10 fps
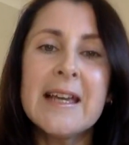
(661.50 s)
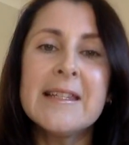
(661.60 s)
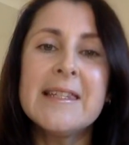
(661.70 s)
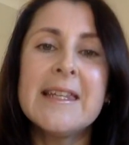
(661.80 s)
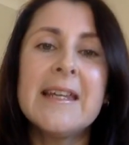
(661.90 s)

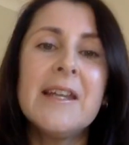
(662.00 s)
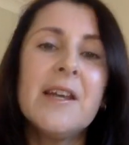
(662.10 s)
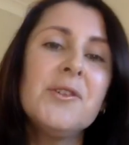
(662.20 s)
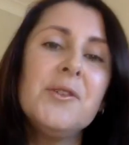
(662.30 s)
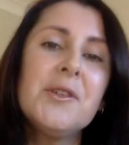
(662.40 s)
understand
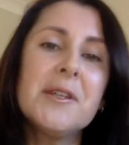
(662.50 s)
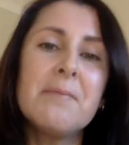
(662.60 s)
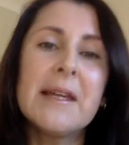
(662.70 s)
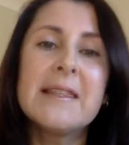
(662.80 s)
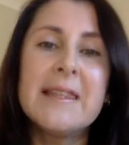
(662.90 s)
how you can
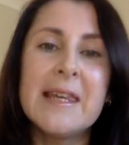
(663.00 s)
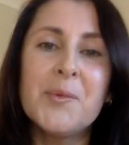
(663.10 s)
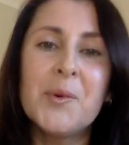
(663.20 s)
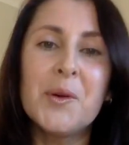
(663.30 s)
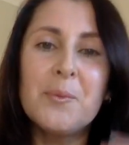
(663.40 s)
make their
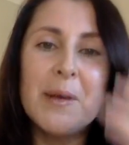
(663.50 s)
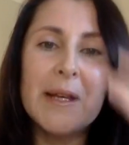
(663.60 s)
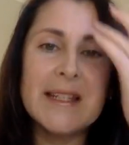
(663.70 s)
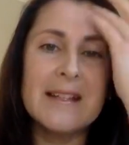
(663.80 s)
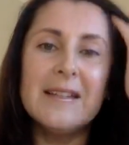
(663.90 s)
world
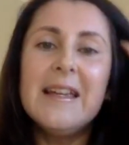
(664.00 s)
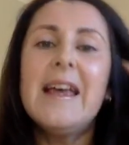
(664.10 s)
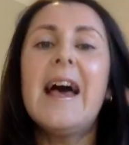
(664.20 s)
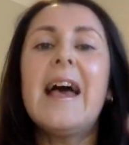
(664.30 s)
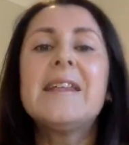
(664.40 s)
better.
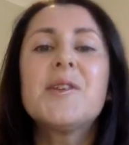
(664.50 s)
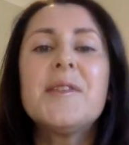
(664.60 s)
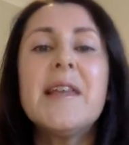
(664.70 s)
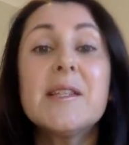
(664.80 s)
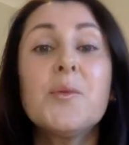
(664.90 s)
And so
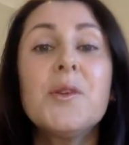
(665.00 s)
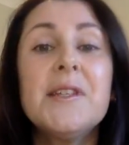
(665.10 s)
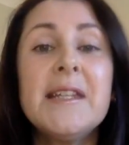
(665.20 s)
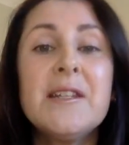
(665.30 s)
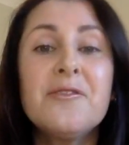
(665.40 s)
that's what you
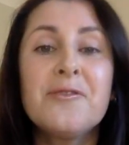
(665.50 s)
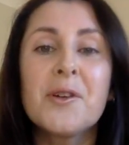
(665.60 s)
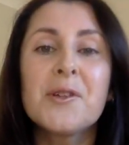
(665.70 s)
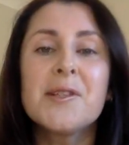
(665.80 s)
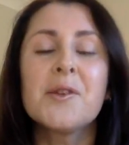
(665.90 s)
need to
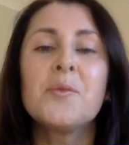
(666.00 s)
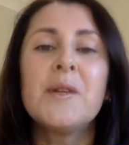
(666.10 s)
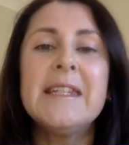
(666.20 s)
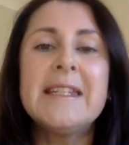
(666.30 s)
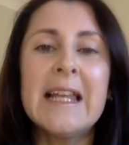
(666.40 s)
focus on
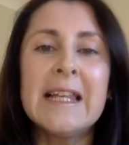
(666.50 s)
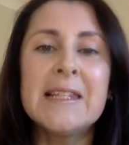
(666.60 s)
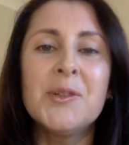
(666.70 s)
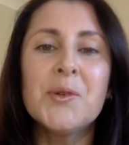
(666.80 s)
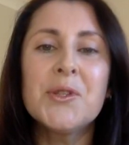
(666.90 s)
when you're
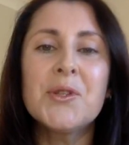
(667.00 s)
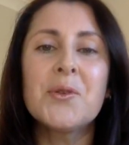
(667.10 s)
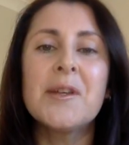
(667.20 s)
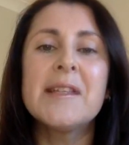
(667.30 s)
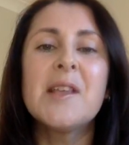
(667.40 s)
telling your
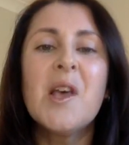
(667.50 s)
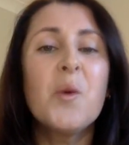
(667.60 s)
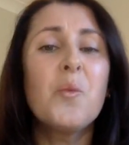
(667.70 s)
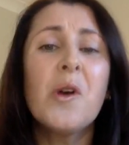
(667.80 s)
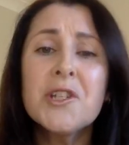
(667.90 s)
story is,
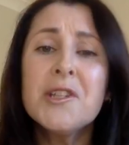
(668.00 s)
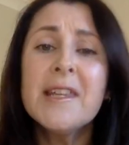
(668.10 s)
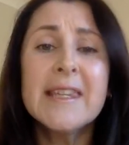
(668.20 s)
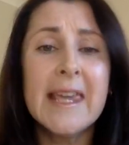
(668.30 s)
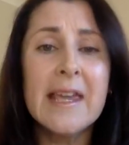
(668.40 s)
why should
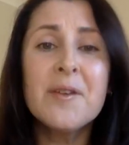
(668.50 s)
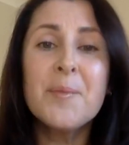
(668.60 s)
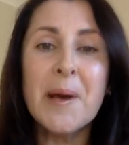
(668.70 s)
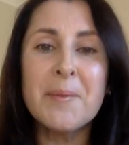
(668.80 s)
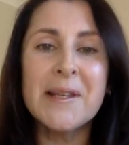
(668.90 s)
they care
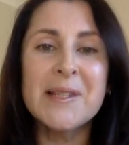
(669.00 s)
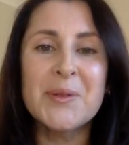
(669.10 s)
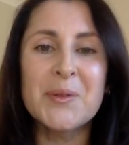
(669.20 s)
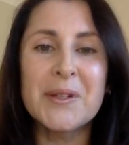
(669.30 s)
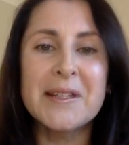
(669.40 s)
about my
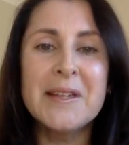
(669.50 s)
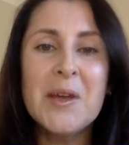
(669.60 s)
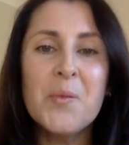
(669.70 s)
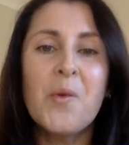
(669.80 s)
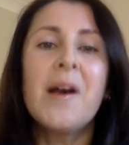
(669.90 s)
story?
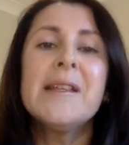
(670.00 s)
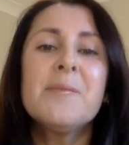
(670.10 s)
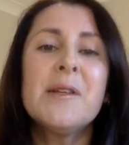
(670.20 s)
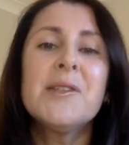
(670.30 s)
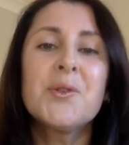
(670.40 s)
Why is
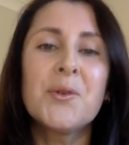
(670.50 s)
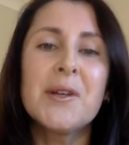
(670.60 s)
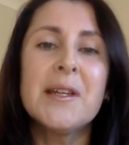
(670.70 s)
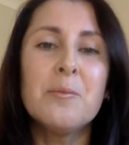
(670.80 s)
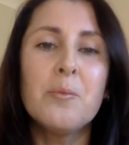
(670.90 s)
my
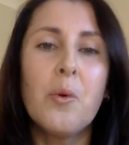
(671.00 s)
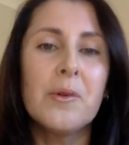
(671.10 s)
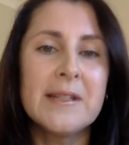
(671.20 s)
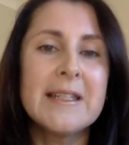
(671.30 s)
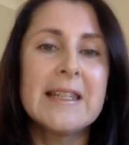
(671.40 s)
story
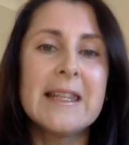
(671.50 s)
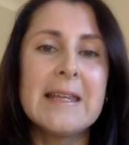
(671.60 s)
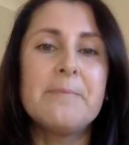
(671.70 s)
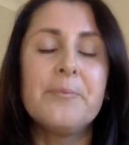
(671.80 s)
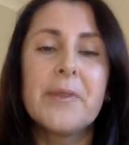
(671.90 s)
important to
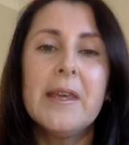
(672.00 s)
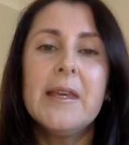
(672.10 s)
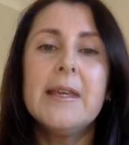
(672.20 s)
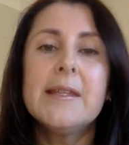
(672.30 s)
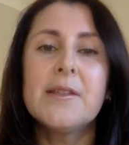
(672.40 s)
them?
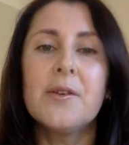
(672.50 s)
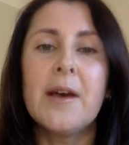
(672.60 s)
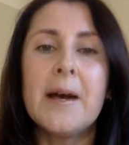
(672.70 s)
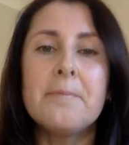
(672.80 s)
So